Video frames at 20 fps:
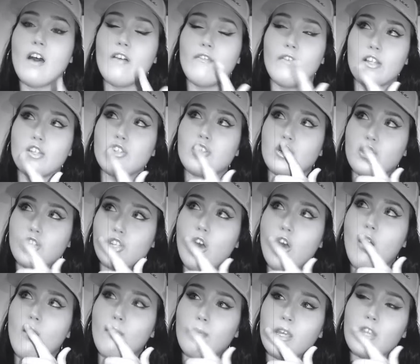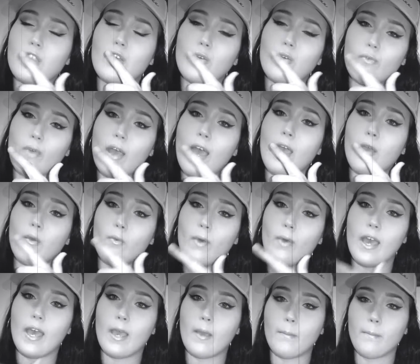eventually showed me the right
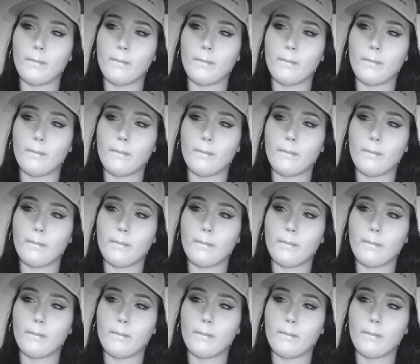way.